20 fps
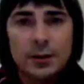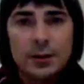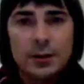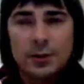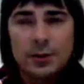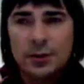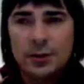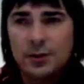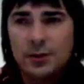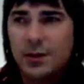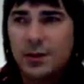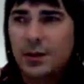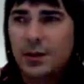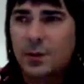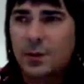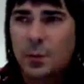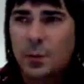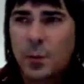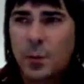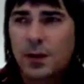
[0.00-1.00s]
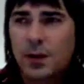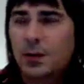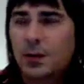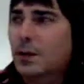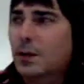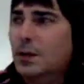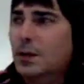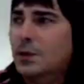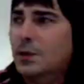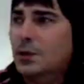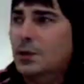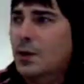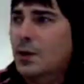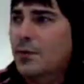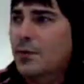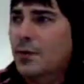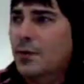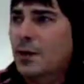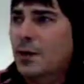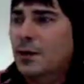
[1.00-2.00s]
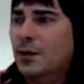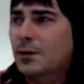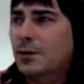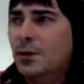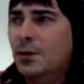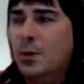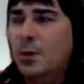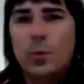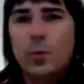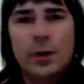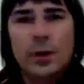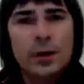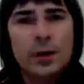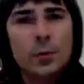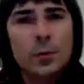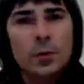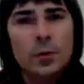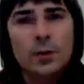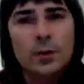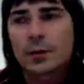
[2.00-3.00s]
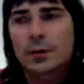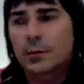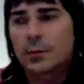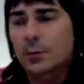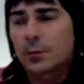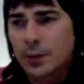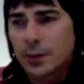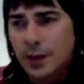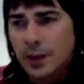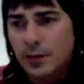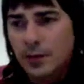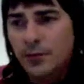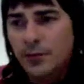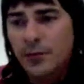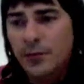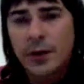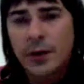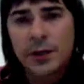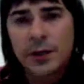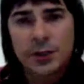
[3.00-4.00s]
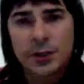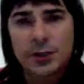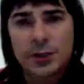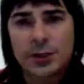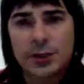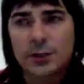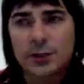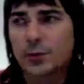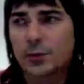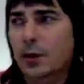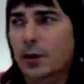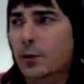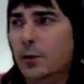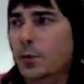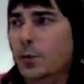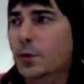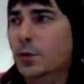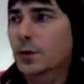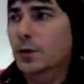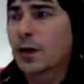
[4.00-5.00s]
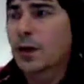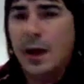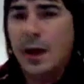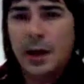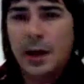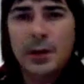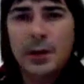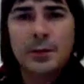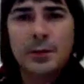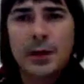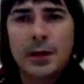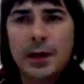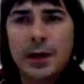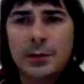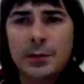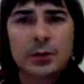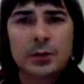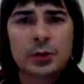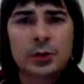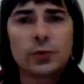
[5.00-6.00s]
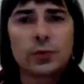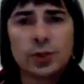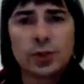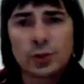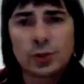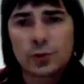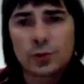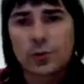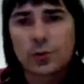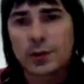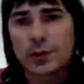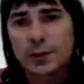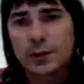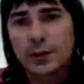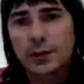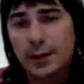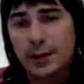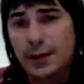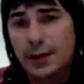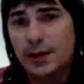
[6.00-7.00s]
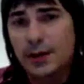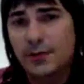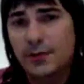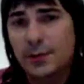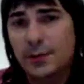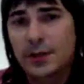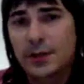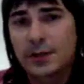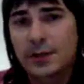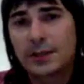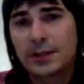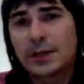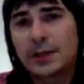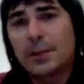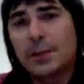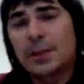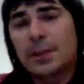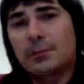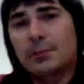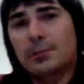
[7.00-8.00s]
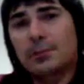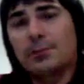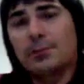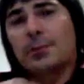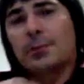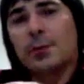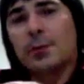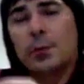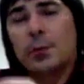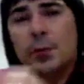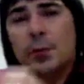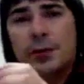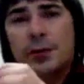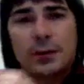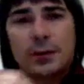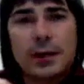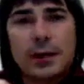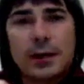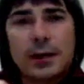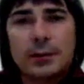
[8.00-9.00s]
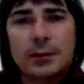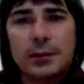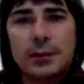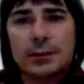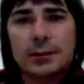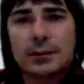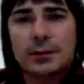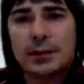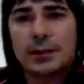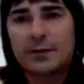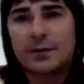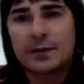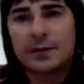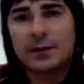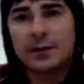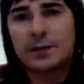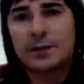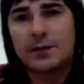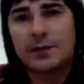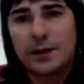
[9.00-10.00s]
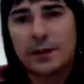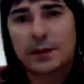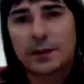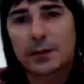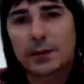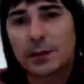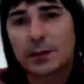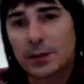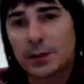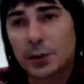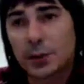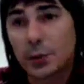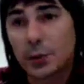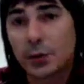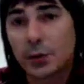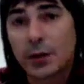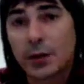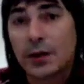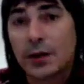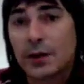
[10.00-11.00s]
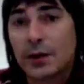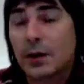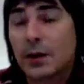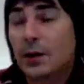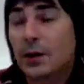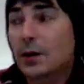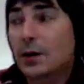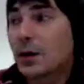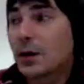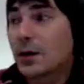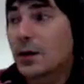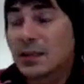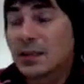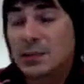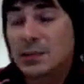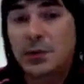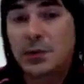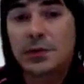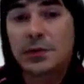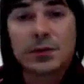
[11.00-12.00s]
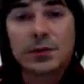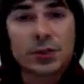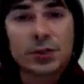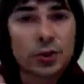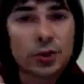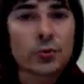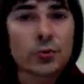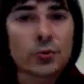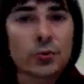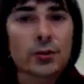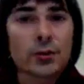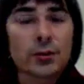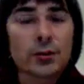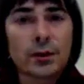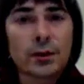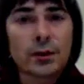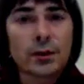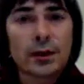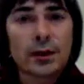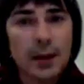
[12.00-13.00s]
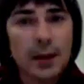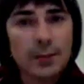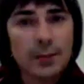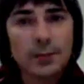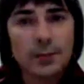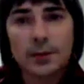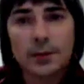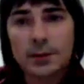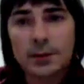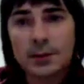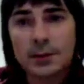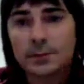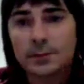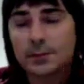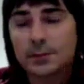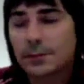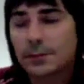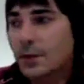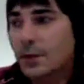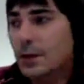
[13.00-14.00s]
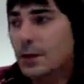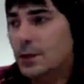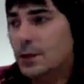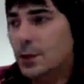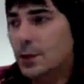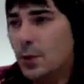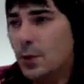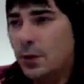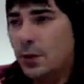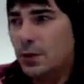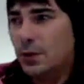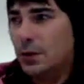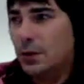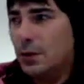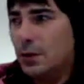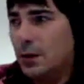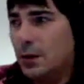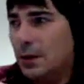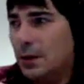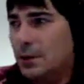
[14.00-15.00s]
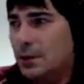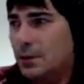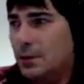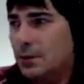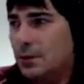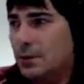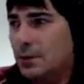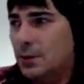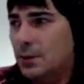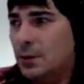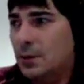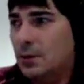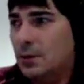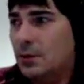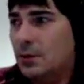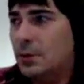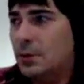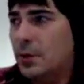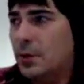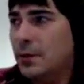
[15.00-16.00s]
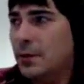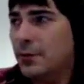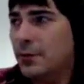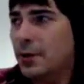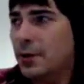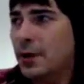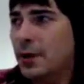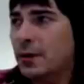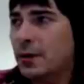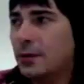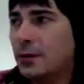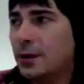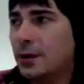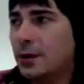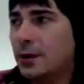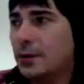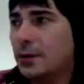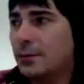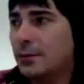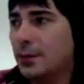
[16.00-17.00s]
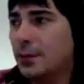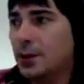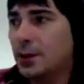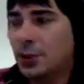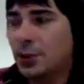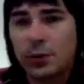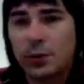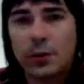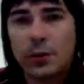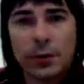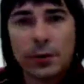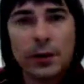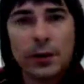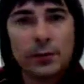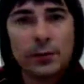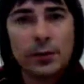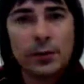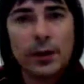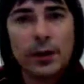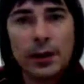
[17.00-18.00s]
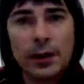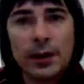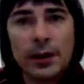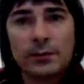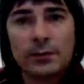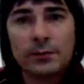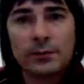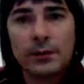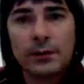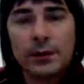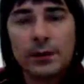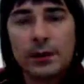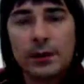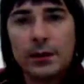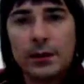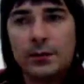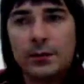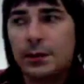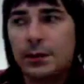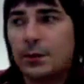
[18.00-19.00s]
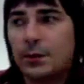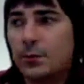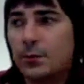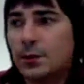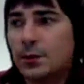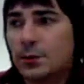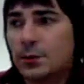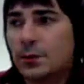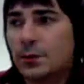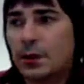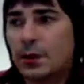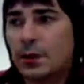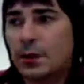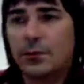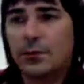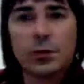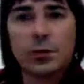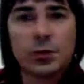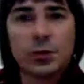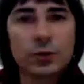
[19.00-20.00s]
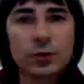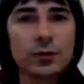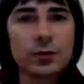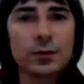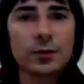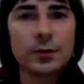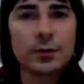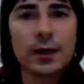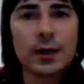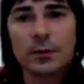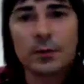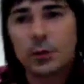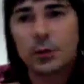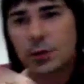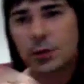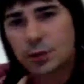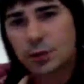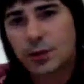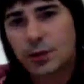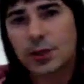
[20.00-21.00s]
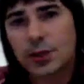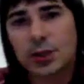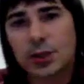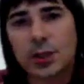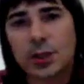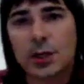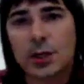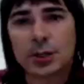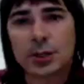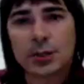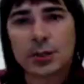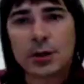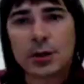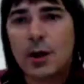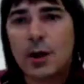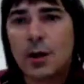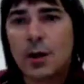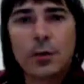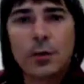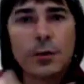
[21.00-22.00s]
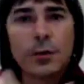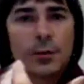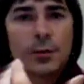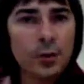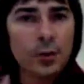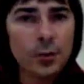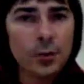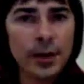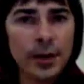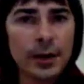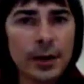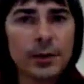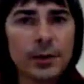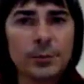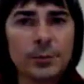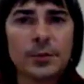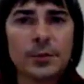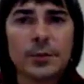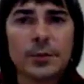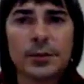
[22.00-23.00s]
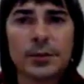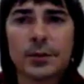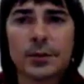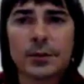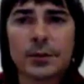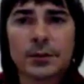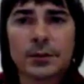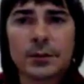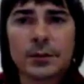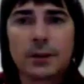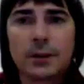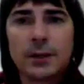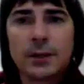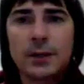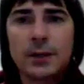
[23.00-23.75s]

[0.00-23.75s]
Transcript: You should think, well, do I really know what I want? What kind of relationship do I want? Am I able to enjoy life? Because the people with diabetes have some difficulties to experience joy and happiness. So, do I really enjoy what I have? In order to have more joy in my life, what should I change? Who may help me with this?